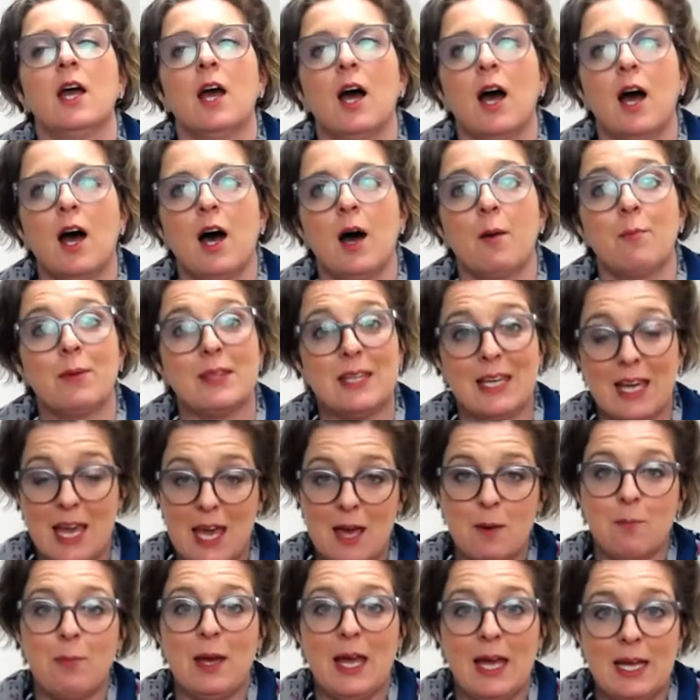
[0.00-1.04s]
But the
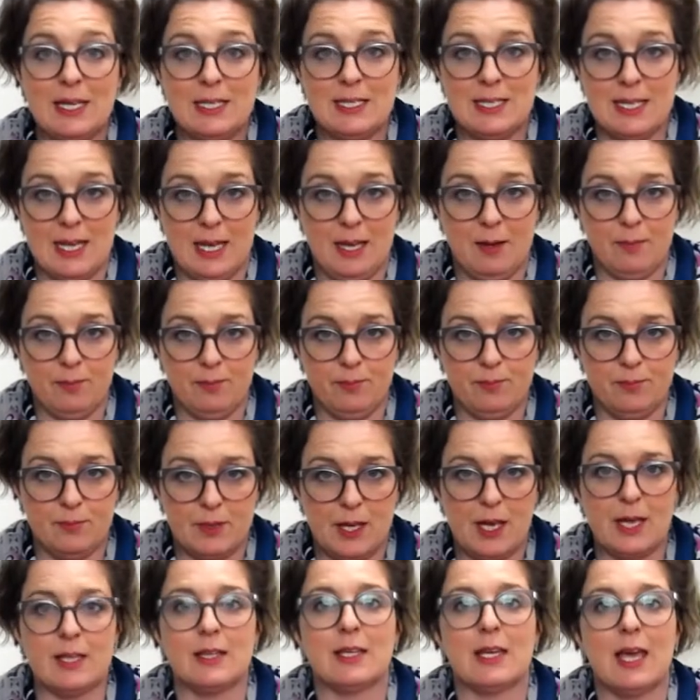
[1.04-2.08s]
campaign team
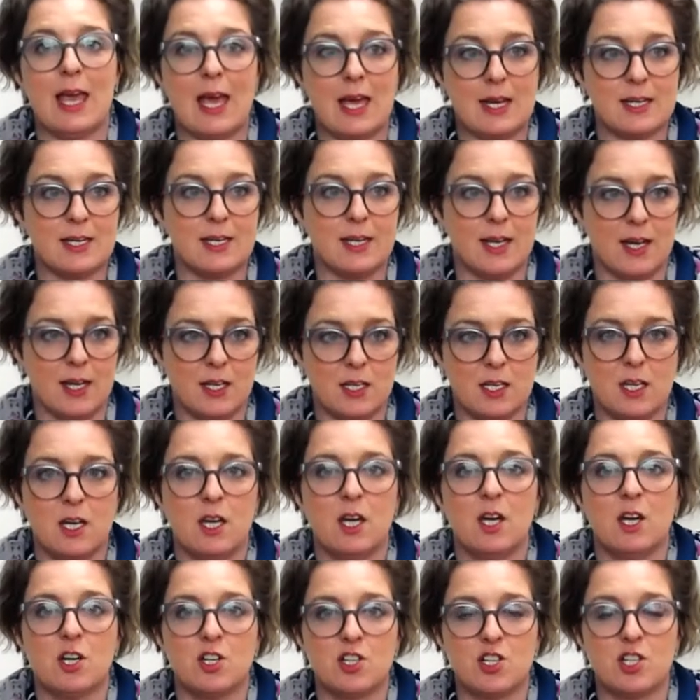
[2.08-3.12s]
and the candidate
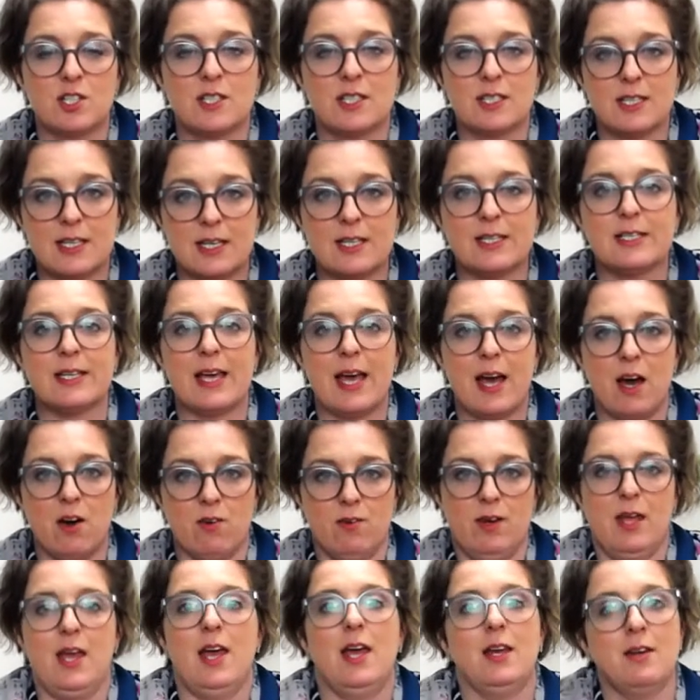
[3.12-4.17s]
should sit
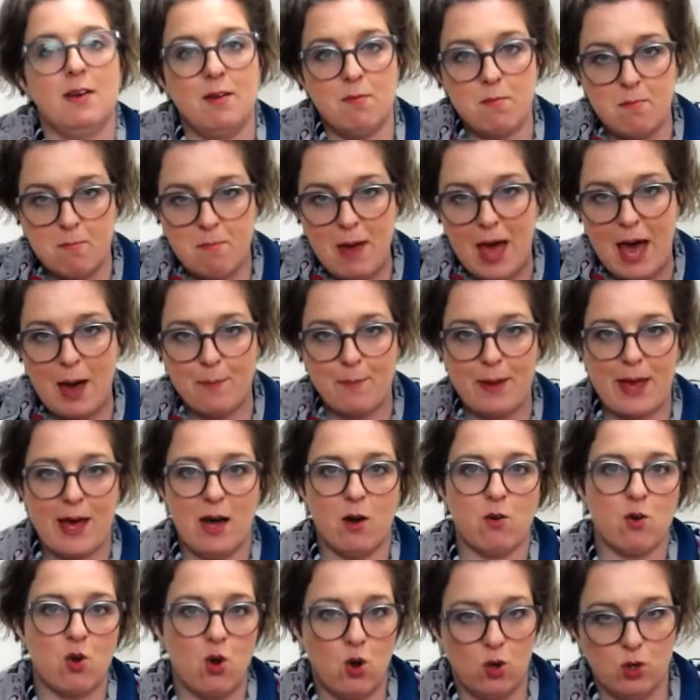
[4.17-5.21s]
down and map
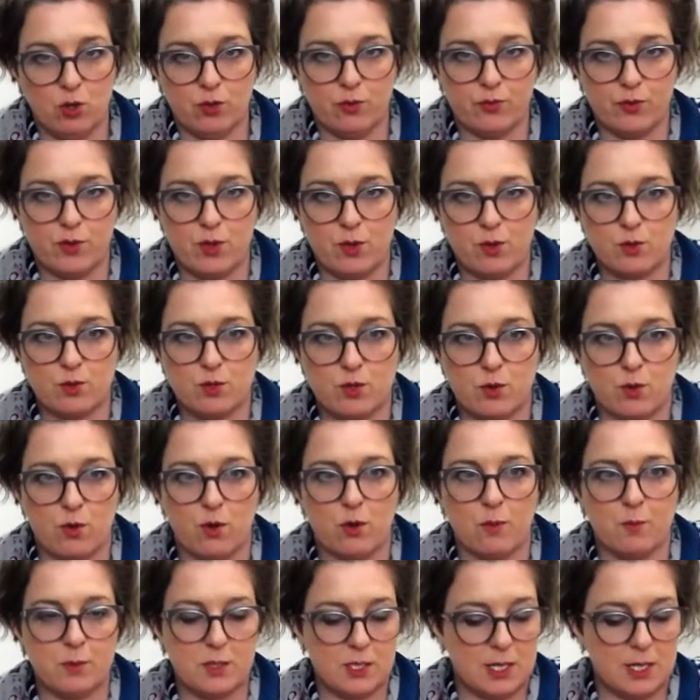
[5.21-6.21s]
out all of those groups.